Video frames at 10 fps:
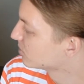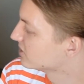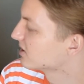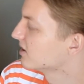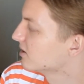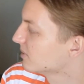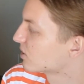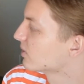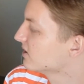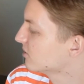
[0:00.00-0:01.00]
which I, I'm
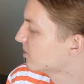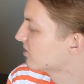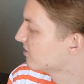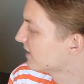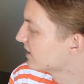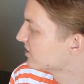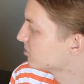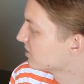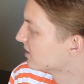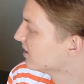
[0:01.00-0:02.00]
not crazy about the Vans,
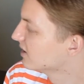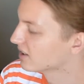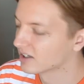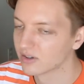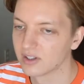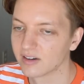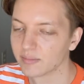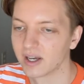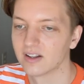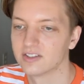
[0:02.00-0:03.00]
but you know, you have
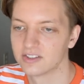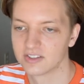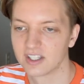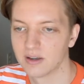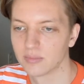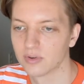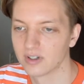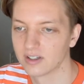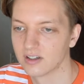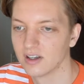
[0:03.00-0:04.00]
Palace, a
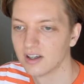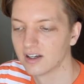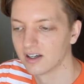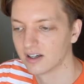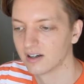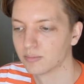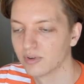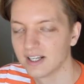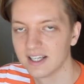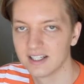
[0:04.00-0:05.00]
skateboarding uh,
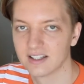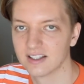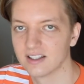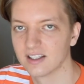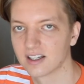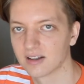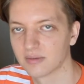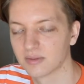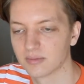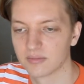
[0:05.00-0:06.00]
brand, and then you got
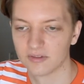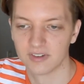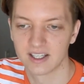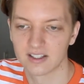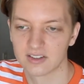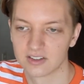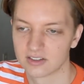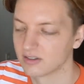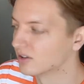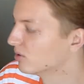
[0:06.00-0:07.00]

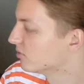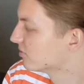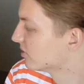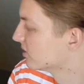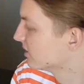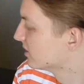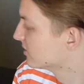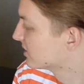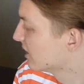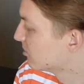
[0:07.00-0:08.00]
Vans, known for, you know,
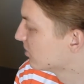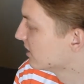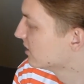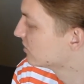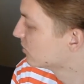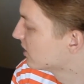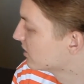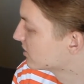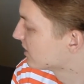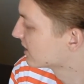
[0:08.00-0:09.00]
skateboarding as
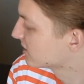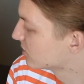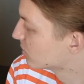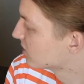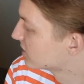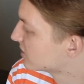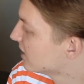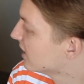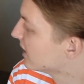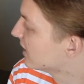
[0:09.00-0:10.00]
well. So I guess it works.
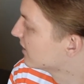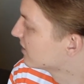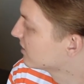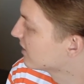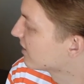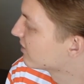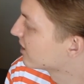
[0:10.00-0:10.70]
And then you have